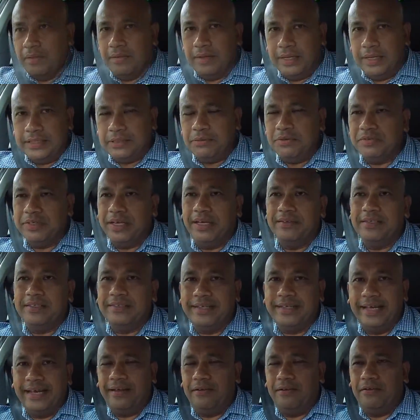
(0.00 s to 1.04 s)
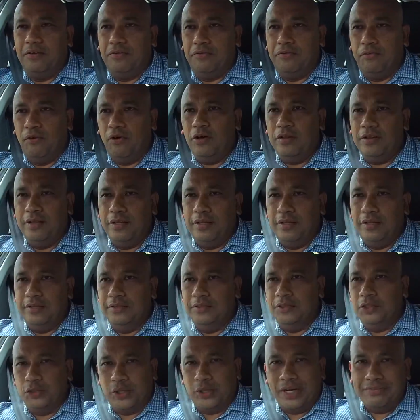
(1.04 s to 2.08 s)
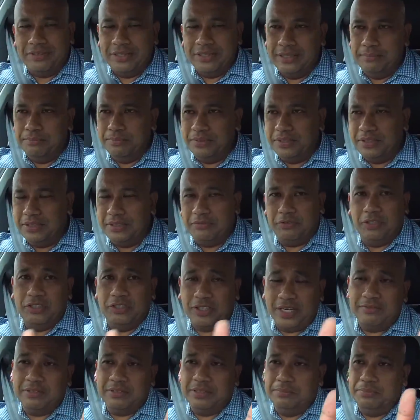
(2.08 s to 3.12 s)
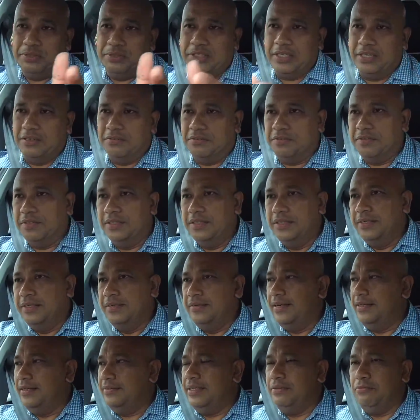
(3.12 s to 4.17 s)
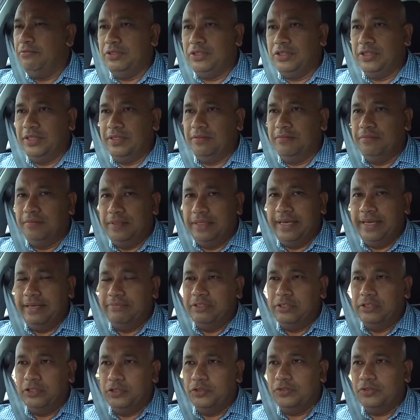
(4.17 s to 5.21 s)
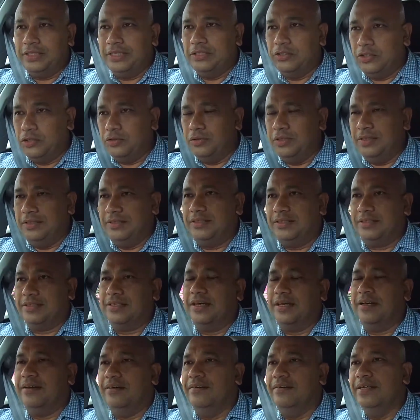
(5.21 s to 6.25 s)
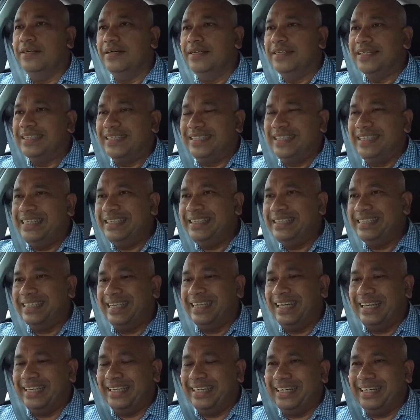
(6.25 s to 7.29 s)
And some of the other tech for the driver himself, I think, which they have introduced into this car, things like